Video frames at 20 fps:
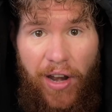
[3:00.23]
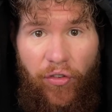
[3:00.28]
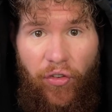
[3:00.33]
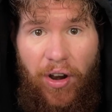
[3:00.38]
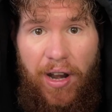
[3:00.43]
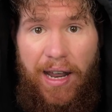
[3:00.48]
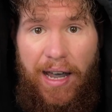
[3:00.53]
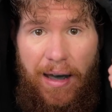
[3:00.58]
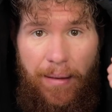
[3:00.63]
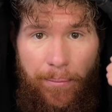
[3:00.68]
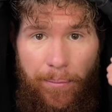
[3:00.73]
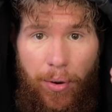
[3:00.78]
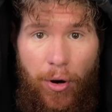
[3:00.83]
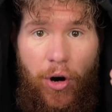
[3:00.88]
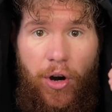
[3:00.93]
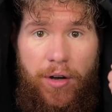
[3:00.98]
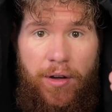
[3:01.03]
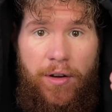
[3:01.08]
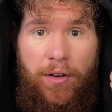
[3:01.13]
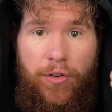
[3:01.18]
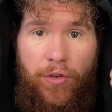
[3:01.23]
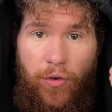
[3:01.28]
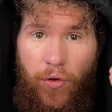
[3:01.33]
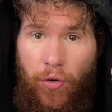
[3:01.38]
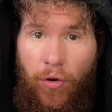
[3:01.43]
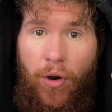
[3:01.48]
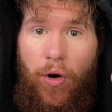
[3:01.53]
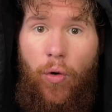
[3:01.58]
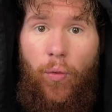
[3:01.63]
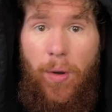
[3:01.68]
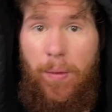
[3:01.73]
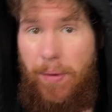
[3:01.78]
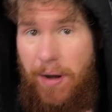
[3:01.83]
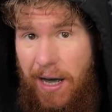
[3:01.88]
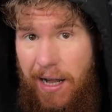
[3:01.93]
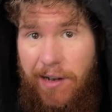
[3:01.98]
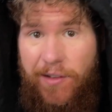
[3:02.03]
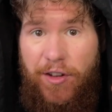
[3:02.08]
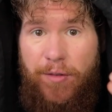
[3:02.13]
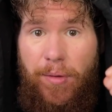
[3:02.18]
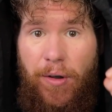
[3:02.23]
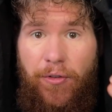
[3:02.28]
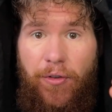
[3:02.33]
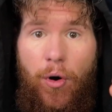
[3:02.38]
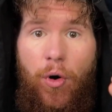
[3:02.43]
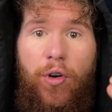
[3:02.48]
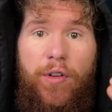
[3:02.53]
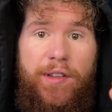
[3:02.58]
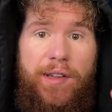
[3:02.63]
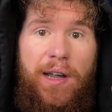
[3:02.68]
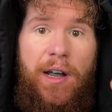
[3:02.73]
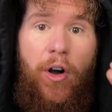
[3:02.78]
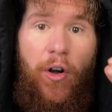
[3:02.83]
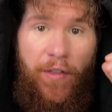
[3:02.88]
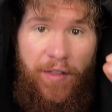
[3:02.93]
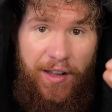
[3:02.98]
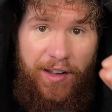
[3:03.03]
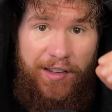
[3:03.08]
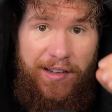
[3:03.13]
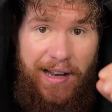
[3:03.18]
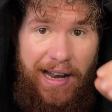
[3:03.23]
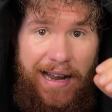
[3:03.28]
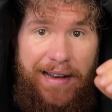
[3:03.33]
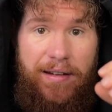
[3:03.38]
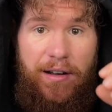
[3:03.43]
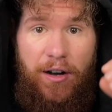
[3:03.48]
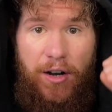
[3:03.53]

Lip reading: really important to know. We will also be focusing on this later,